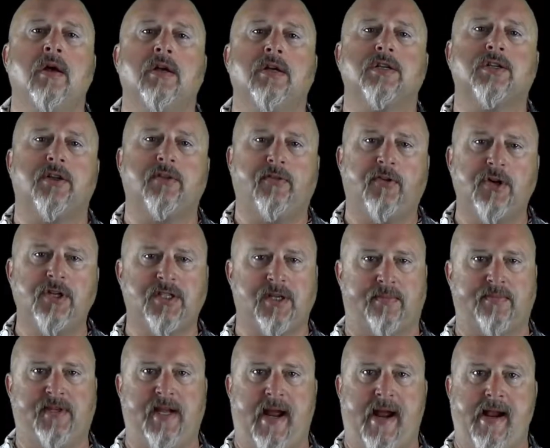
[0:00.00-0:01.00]
So the first
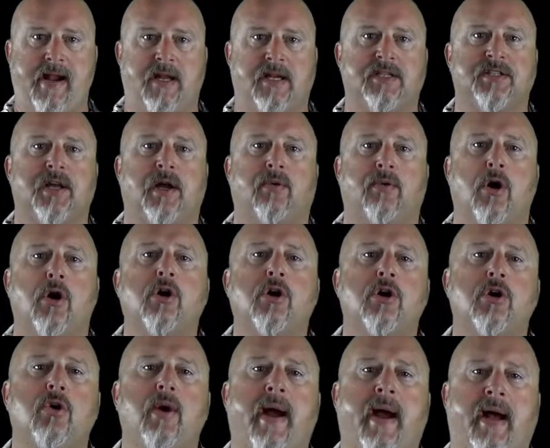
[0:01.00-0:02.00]
update is that
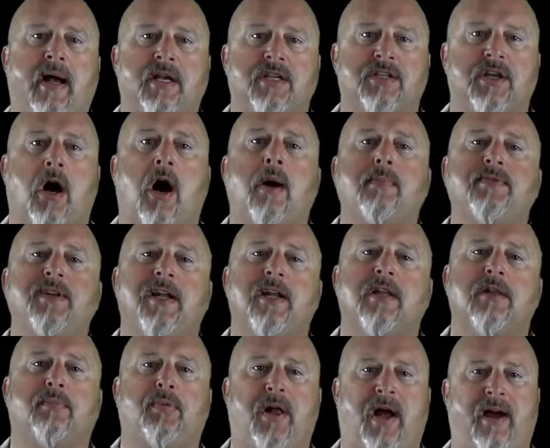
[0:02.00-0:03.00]
Roku has
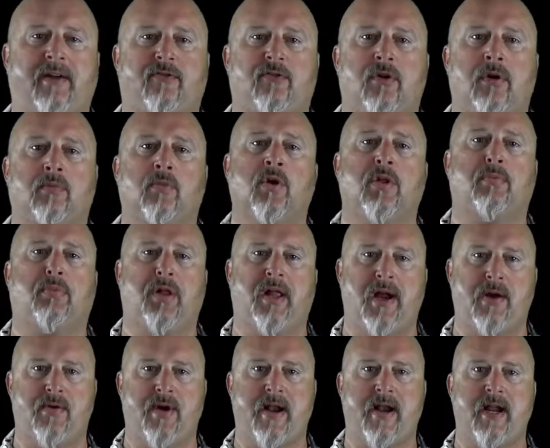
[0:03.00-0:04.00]
updated the platform with
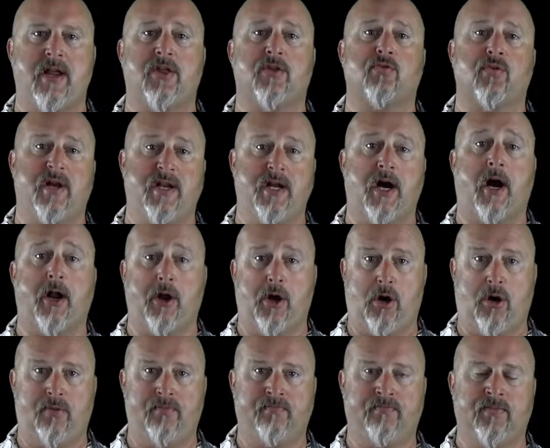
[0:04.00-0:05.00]
PlayReady
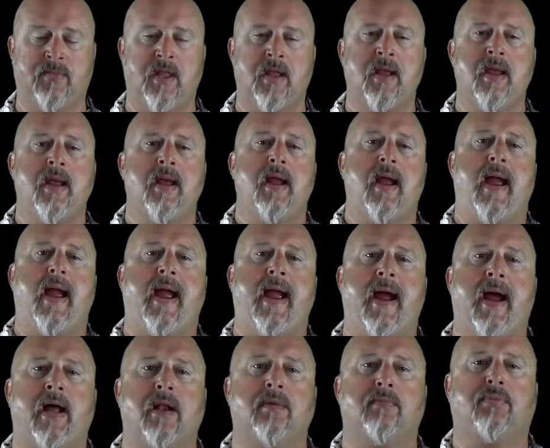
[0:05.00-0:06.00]
3.0.
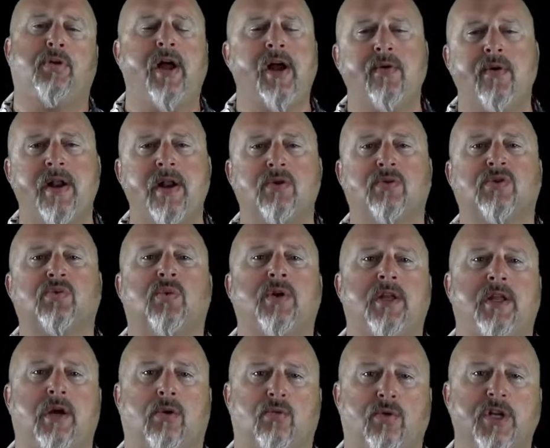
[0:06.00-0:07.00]
And PlayReady was one
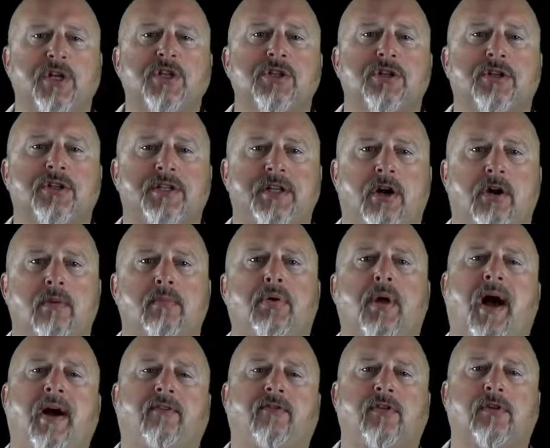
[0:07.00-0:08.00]
of the original DRM
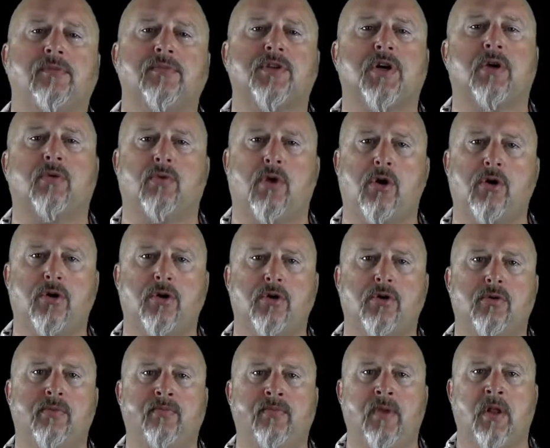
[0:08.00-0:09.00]
platforms on
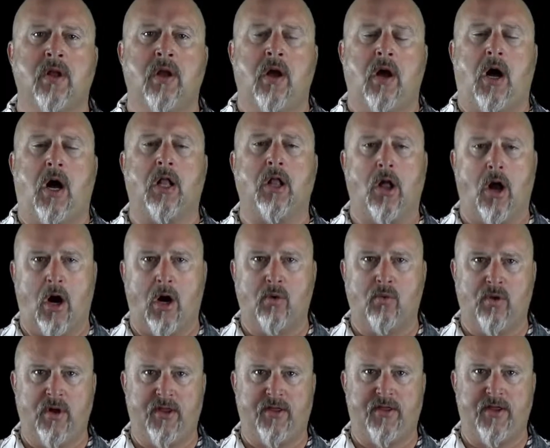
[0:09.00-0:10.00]
Roku,
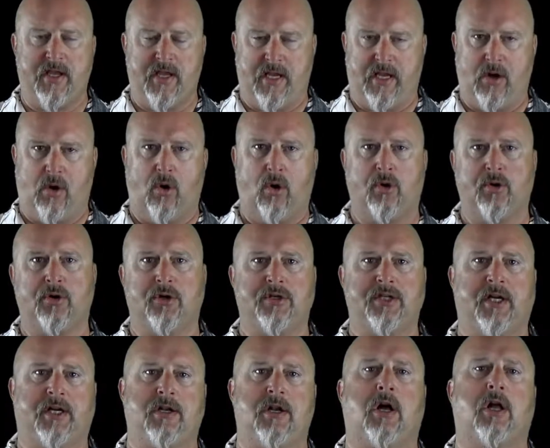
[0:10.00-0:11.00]
along with the older
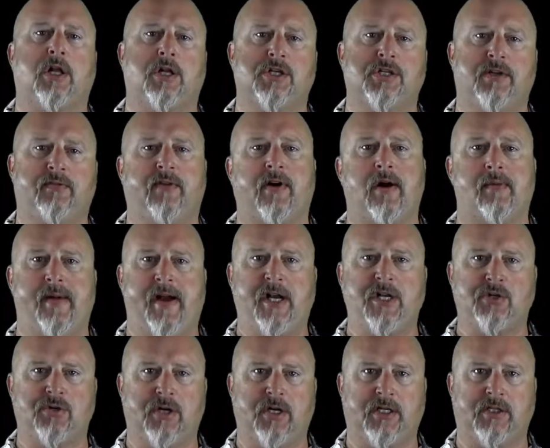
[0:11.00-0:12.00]
technology
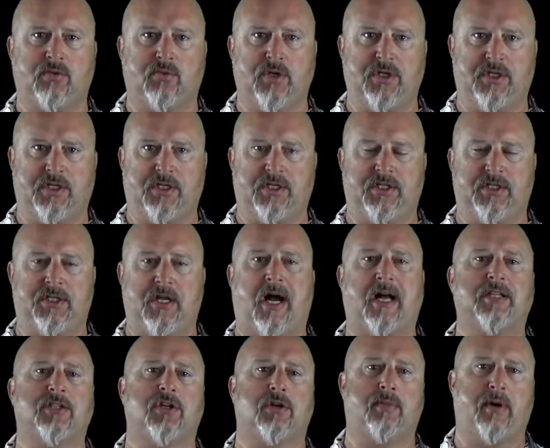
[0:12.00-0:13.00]
Verimatrix, which is
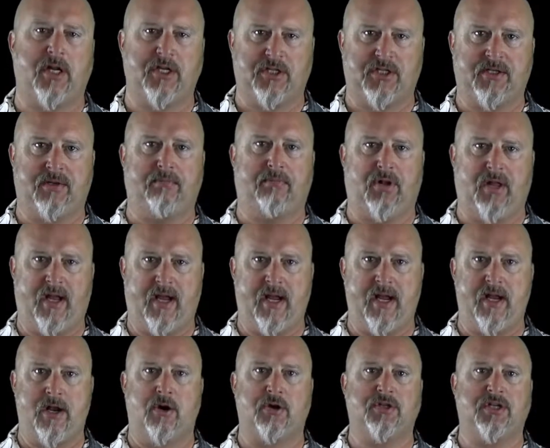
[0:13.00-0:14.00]
not so much as in
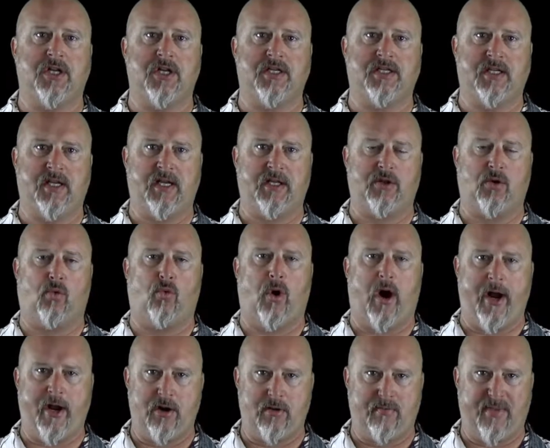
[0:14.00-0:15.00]
play in OTT at the
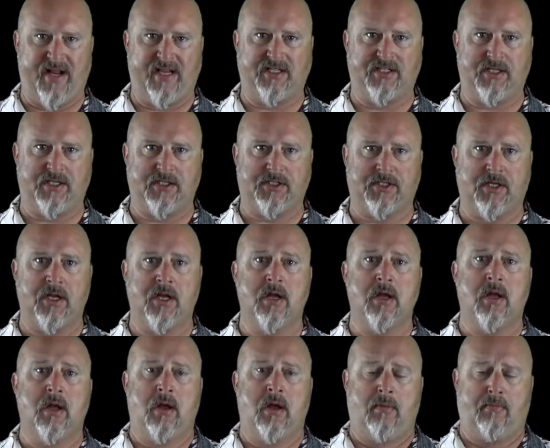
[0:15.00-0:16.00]
wider basis,
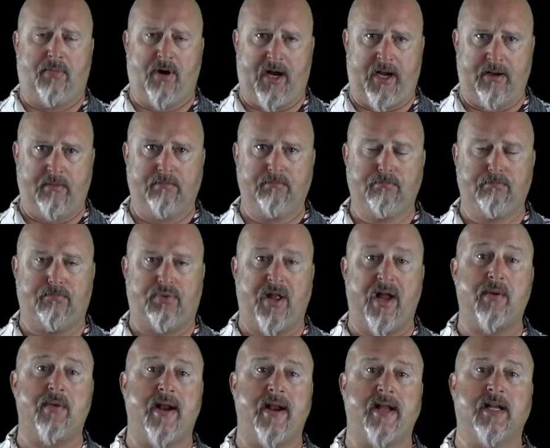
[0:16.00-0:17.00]
but
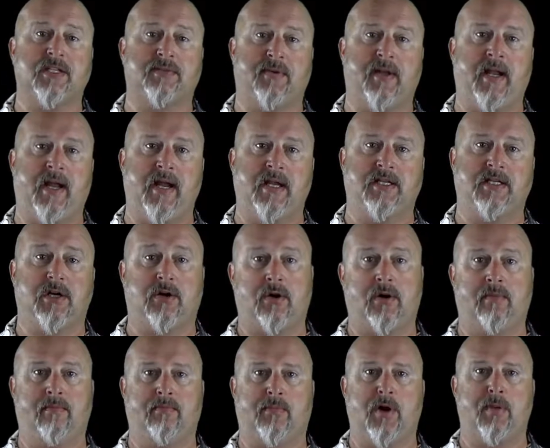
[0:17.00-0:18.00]
PlayReady has been a
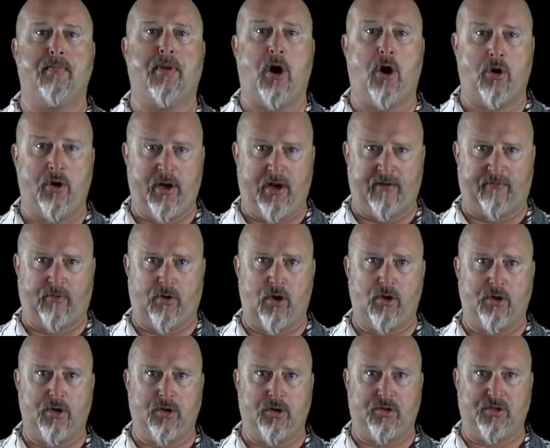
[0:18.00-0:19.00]
DRM component of
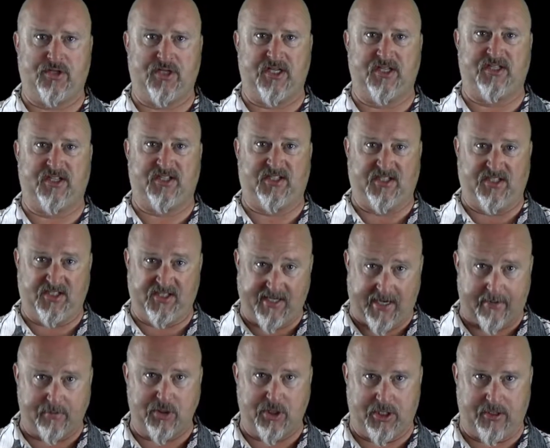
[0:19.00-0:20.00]
Roku since its
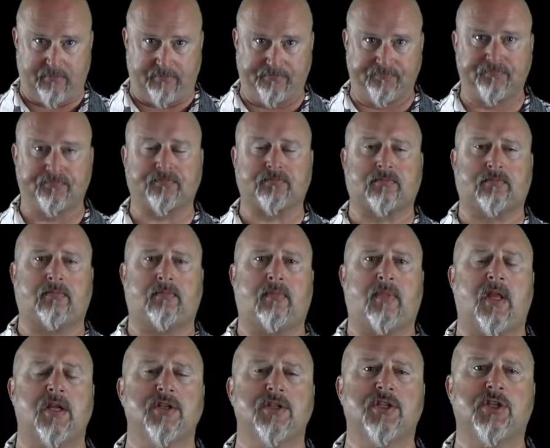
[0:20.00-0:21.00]
inception.
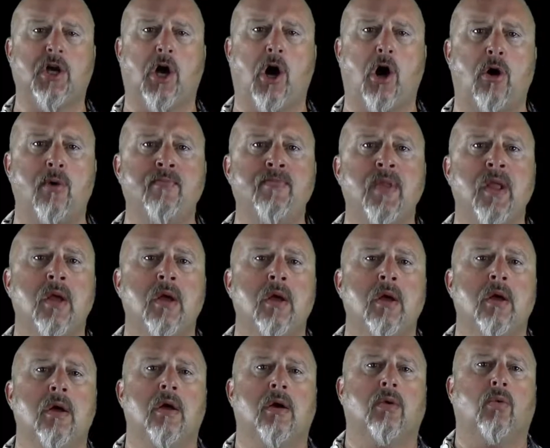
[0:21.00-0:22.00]
So
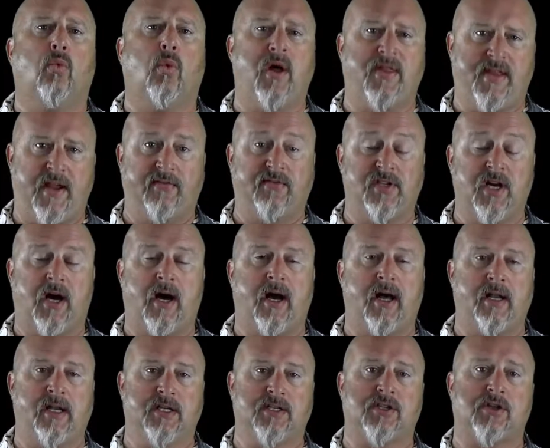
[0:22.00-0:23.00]
what they've
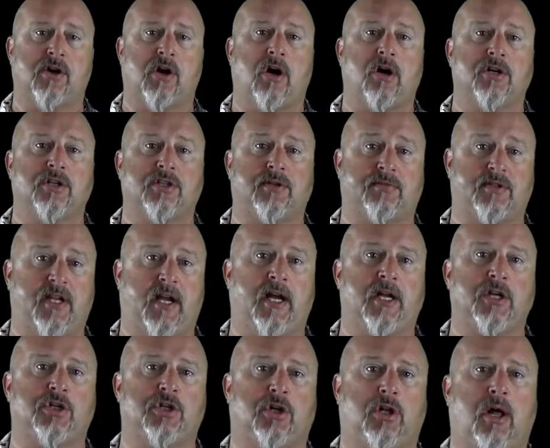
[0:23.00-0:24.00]
done is there are
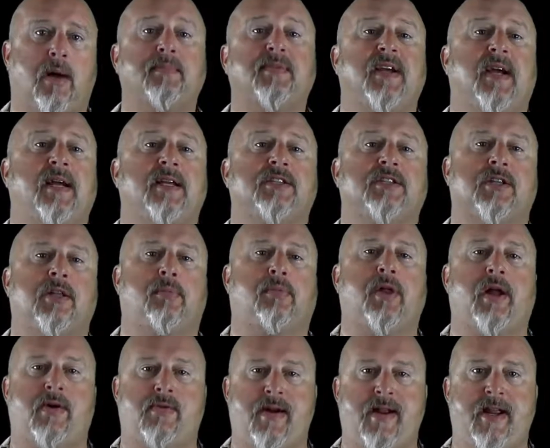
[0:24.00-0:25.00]
substantial updates in the
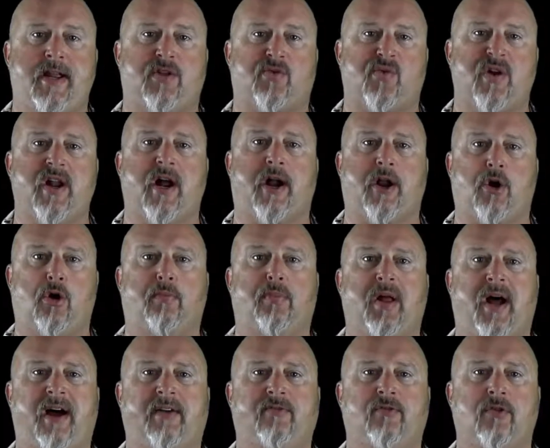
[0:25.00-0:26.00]
PlayReady 3.0
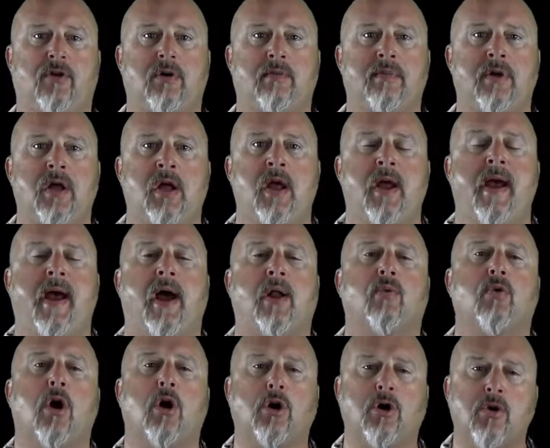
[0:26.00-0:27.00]
platform,
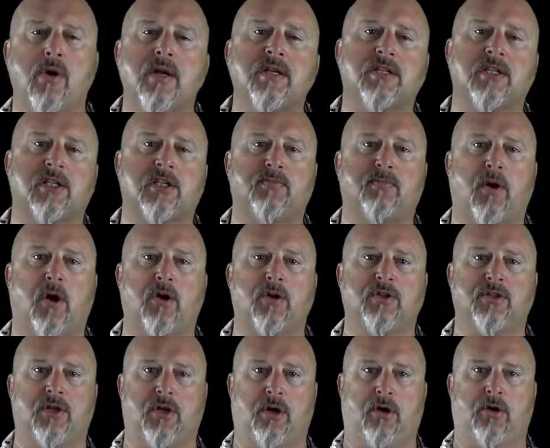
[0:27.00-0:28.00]
and Roku has
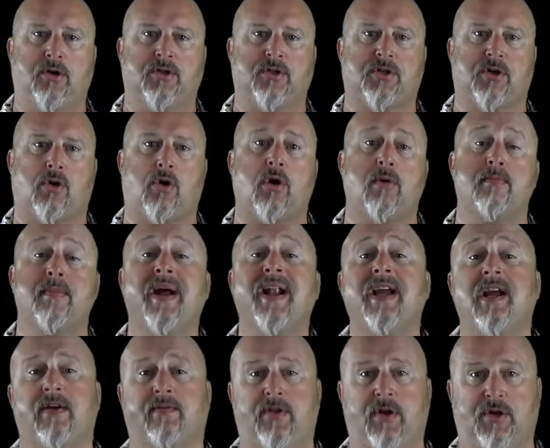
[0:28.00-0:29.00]
exposed those, or
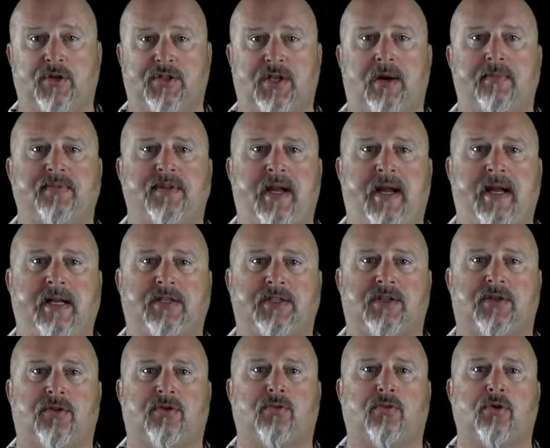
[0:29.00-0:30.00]
many of those
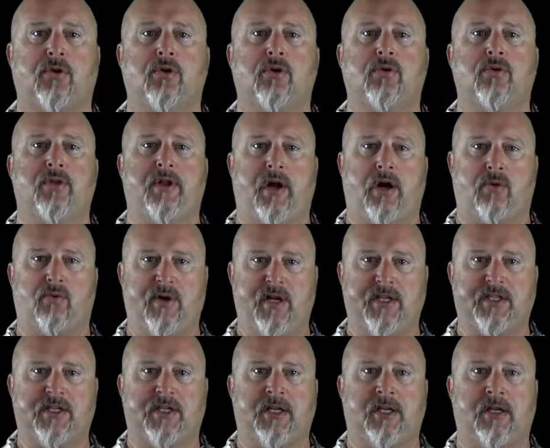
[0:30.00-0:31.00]
updates, through their
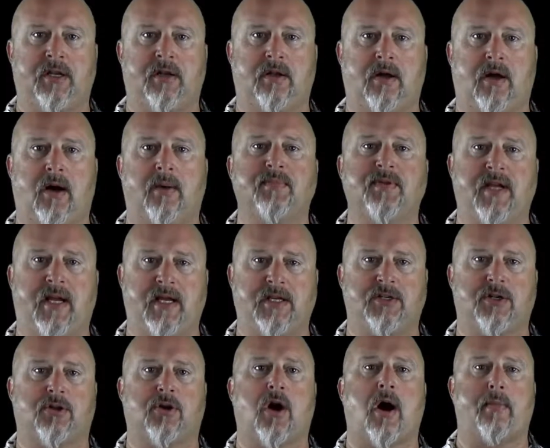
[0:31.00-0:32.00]
recent update
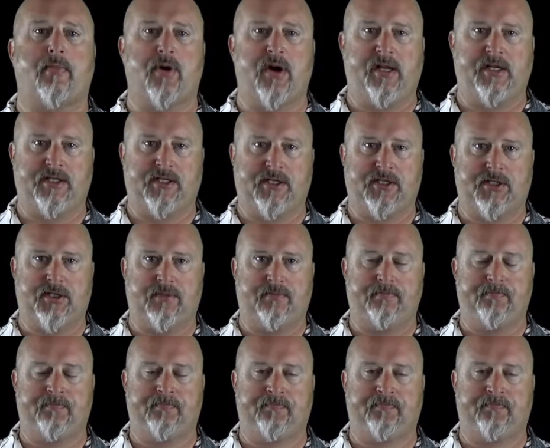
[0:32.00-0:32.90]
to their operating system.